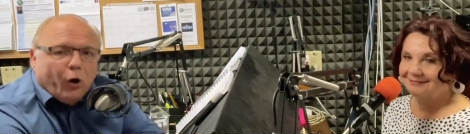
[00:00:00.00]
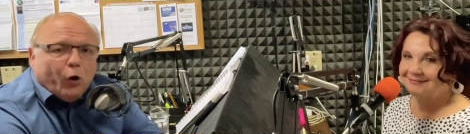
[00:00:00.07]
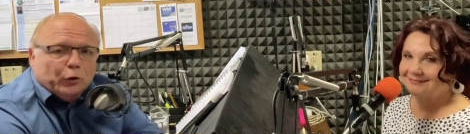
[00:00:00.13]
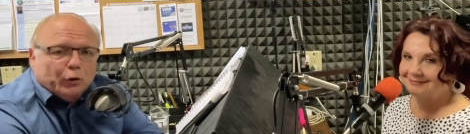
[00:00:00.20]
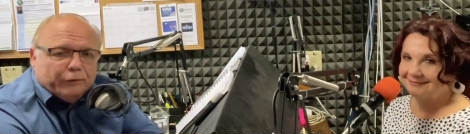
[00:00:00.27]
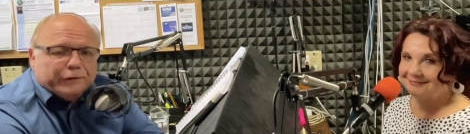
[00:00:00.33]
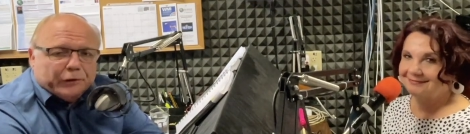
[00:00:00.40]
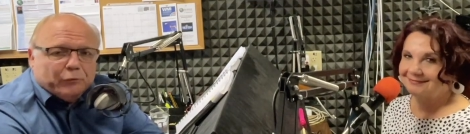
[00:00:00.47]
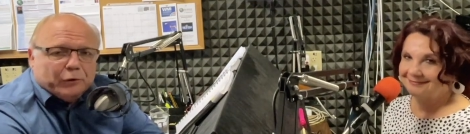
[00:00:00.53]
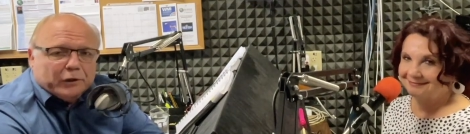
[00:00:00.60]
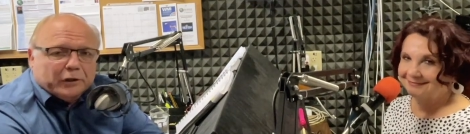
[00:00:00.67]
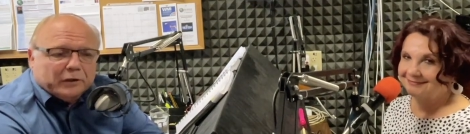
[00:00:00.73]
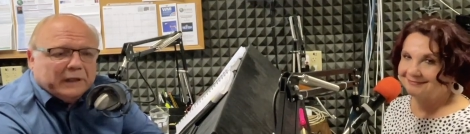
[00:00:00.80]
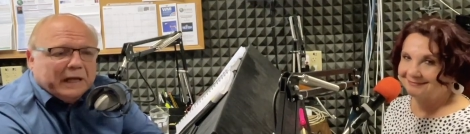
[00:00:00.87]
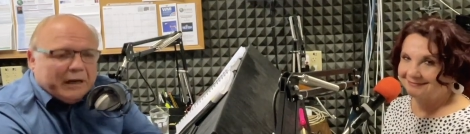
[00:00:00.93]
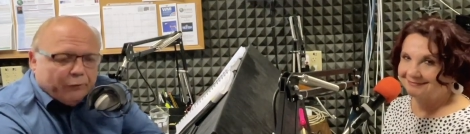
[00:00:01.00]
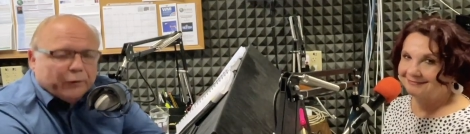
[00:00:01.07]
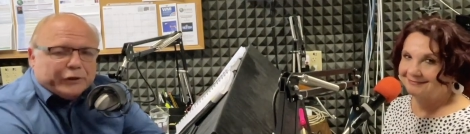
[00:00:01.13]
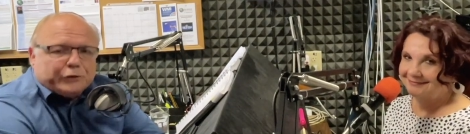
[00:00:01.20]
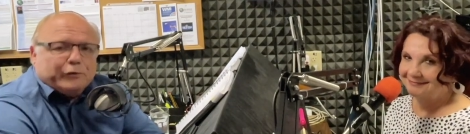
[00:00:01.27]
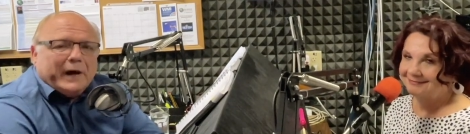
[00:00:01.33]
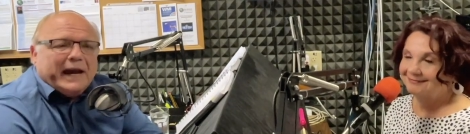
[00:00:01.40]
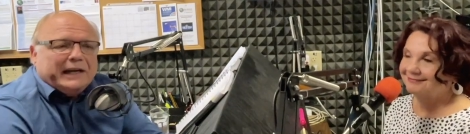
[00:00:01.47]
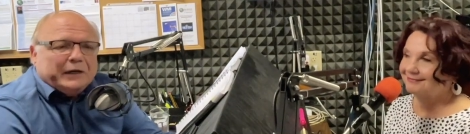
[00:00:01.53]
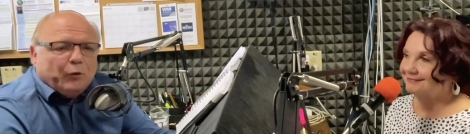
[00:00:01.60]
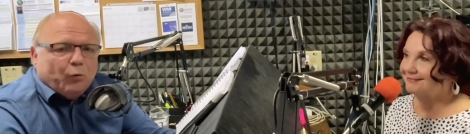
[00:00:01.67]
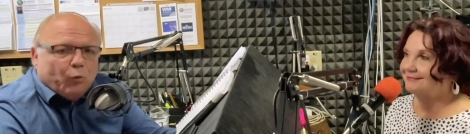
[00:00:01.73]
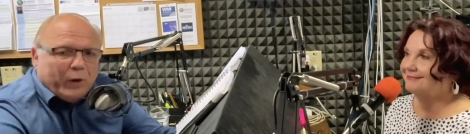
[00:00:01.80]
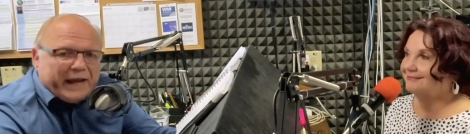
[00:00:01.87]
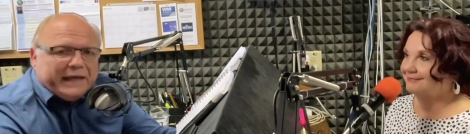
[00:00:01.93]
Speaker 1: All over the world, we're trying
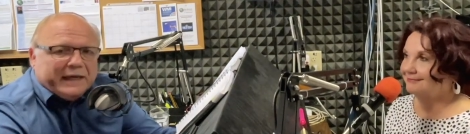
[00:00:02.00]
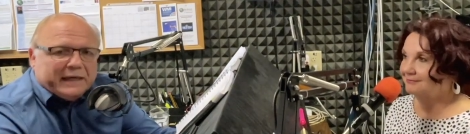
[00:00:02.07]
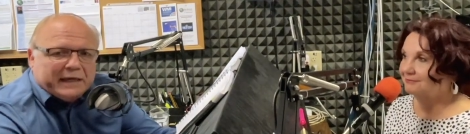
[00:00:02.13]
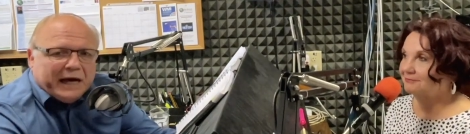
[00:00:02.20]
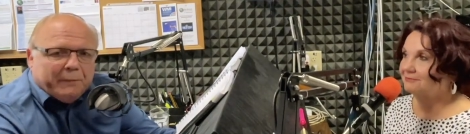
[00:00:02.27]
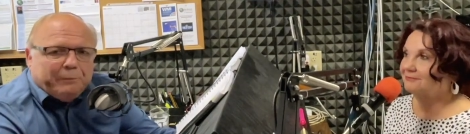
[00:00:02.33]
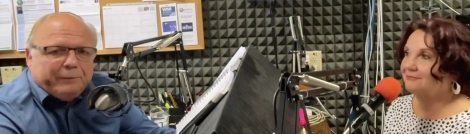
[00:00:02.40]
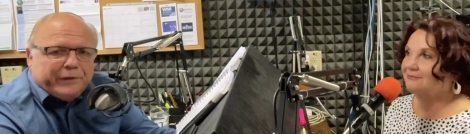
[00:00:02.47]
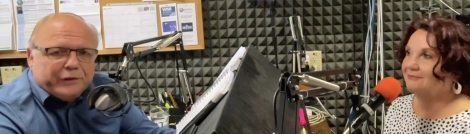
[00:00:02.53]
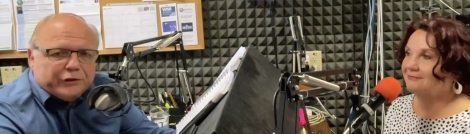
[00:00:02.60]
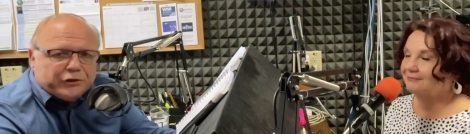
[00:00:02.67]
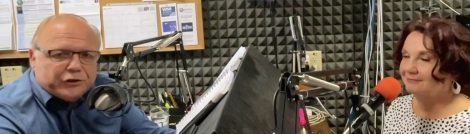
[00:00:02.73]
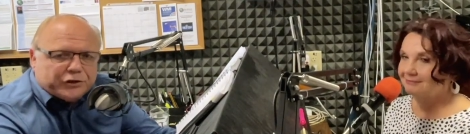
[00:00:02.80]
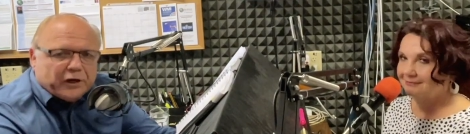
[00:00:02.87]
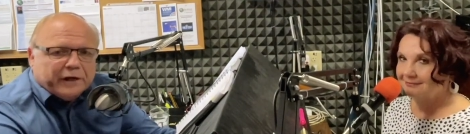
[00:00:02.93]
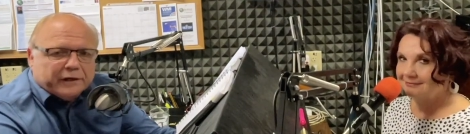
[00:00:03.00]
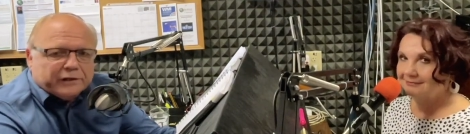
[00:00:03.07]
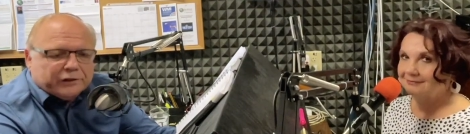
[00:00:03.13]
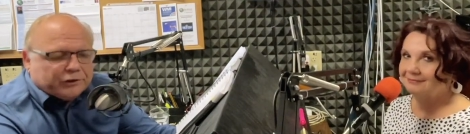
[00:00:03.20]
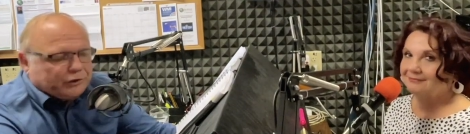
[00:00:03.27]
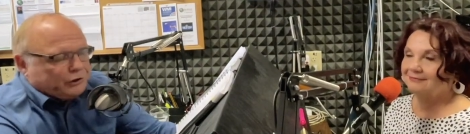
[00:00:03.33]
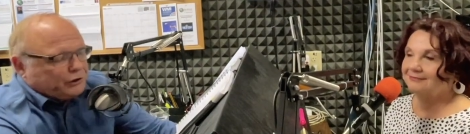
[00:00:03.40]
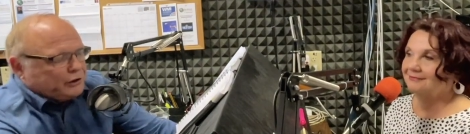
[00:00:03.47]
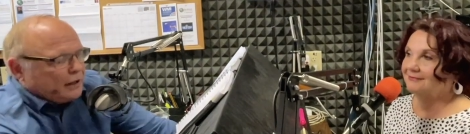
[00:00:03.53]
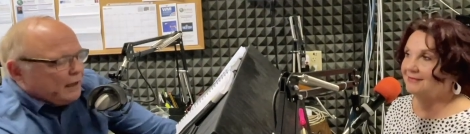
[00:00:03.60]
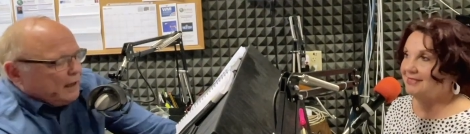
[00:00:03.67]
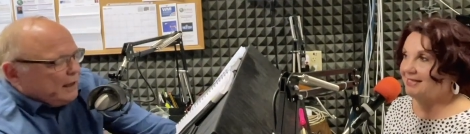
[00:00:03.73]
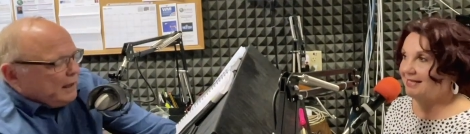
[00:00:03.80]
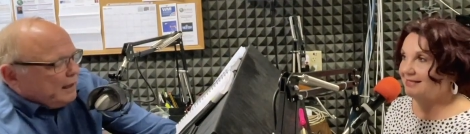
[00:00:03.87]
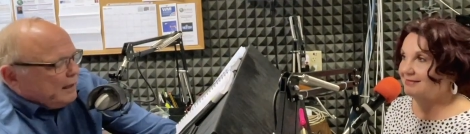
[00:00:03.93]
to wake up the church.
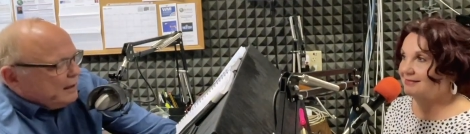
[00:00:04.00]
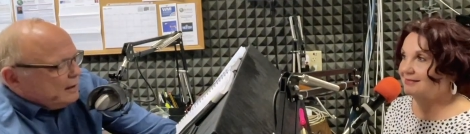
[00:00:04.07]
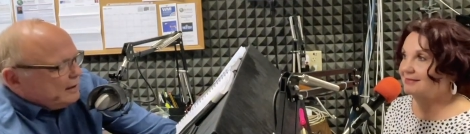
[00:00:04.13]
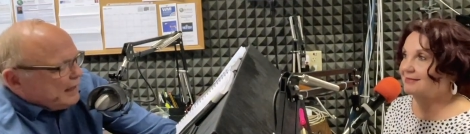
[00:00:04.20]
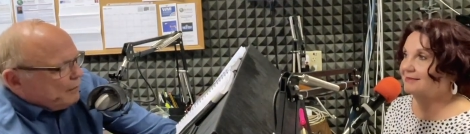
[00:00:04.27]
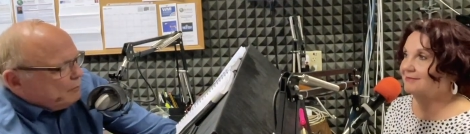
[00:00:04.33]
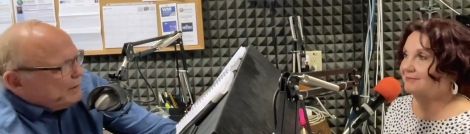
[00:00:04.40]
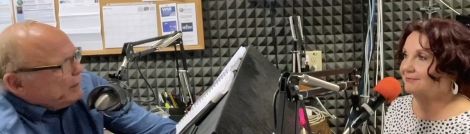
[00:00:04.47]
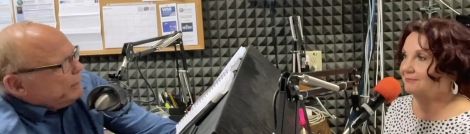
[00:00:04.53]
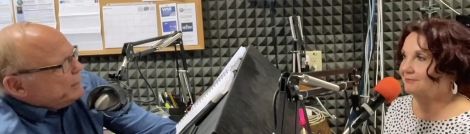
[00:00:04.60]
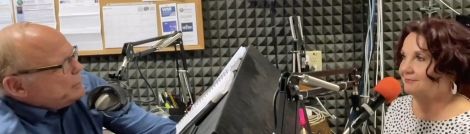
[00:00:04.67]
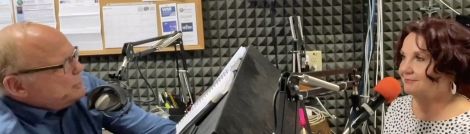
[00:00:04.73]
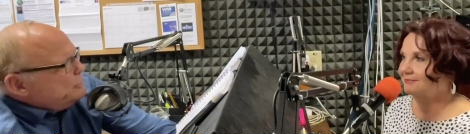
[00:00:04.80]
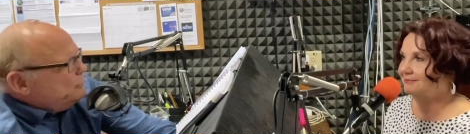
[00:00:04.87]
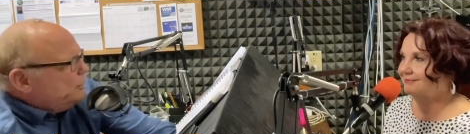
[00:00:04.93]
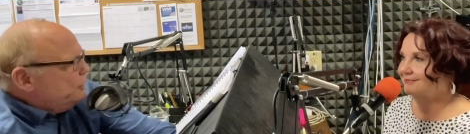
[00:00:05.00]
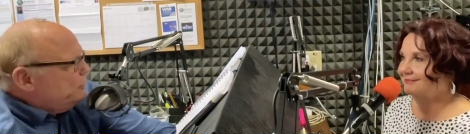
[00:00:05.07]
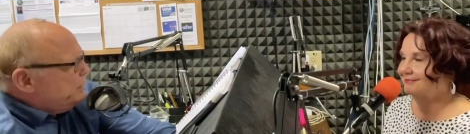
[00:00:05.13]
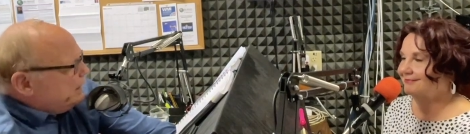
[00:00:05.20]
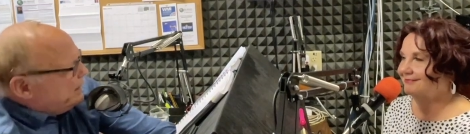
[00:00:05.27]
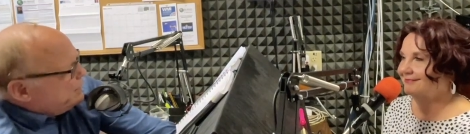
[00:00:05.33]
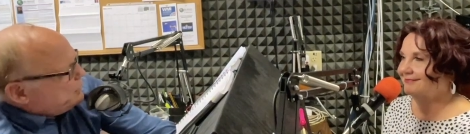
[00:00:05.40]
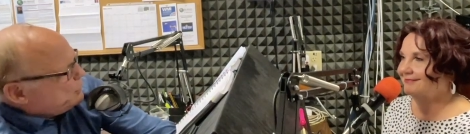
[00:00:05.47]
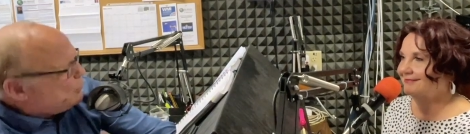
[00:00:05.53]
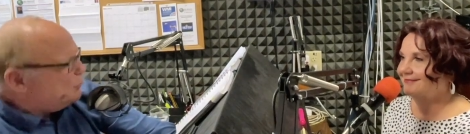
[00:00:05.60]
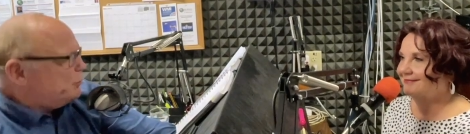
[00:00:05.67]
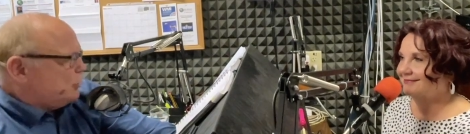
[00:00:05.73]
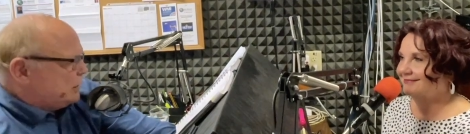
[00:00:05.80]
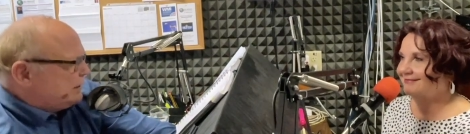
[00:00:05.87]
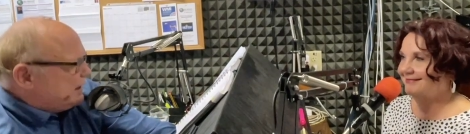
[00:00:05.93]
Yes. Now, Mary, you wrote a new
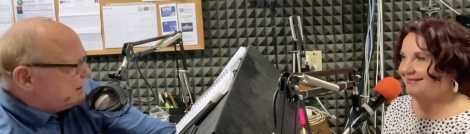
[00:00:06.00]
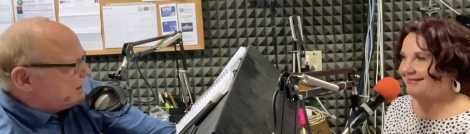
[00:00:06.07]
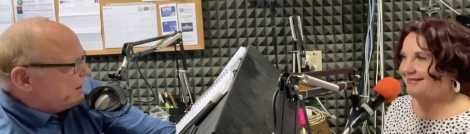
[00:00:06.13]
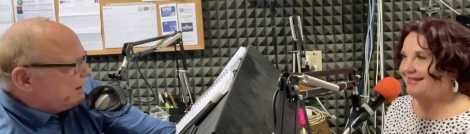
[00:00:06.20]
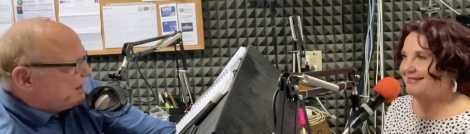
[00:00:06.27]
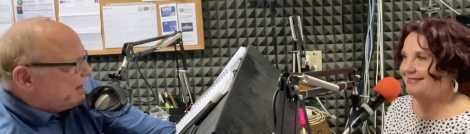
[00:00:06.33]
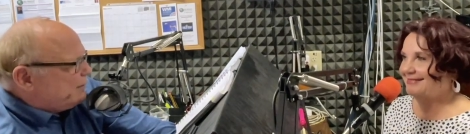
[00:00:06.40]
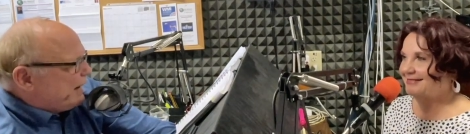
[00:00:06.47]
book that's going yes. to come